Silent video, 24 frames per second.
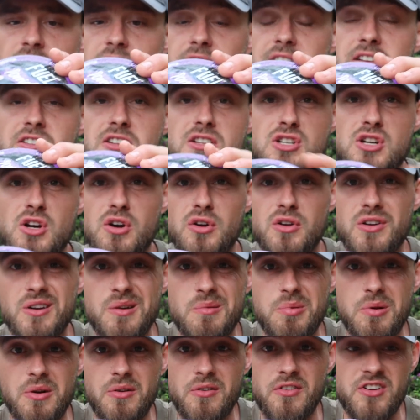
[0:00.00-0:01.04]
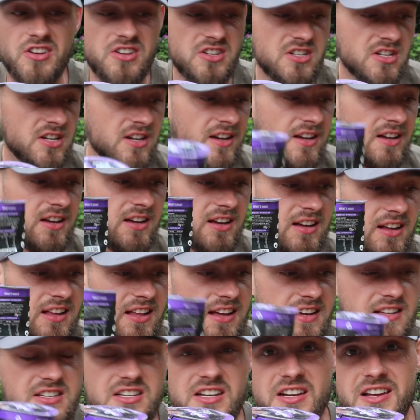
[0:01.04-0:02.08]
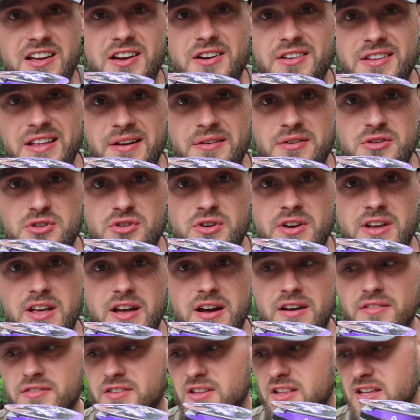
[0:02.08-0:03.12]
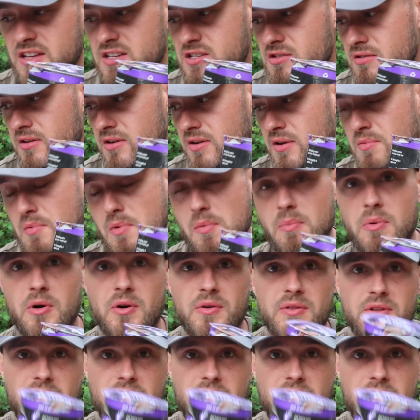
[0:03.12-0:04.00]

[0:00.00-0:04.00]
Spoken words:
and it's a chocolate porridge, and that's going to go down the treat after this. So I'm going to eat my pot